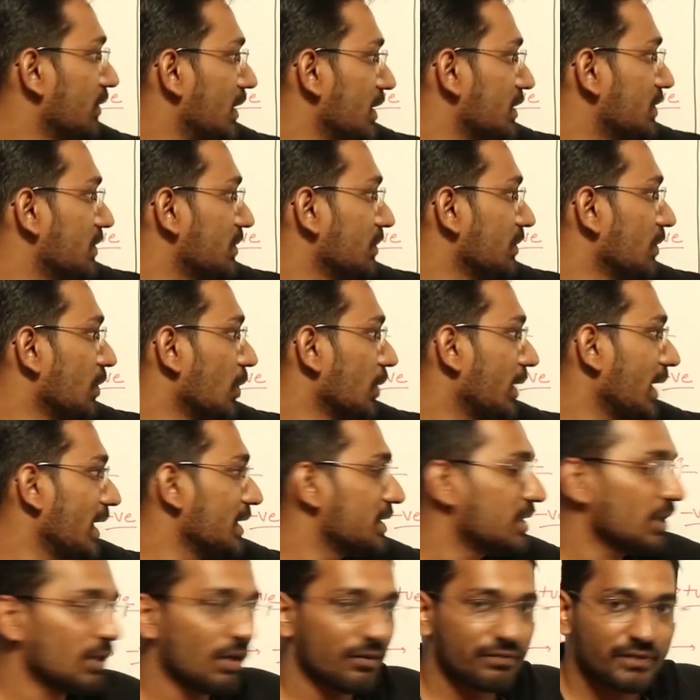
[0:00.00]
this
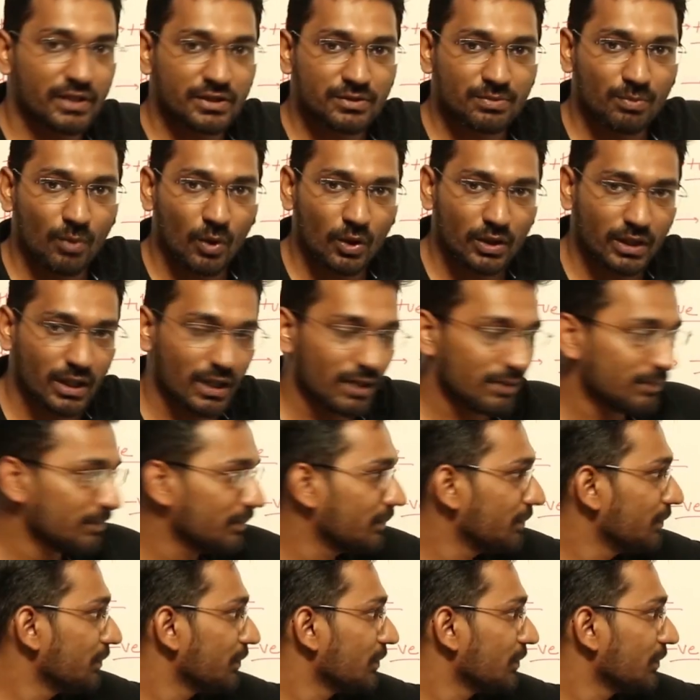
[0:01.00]
rotation of this motor,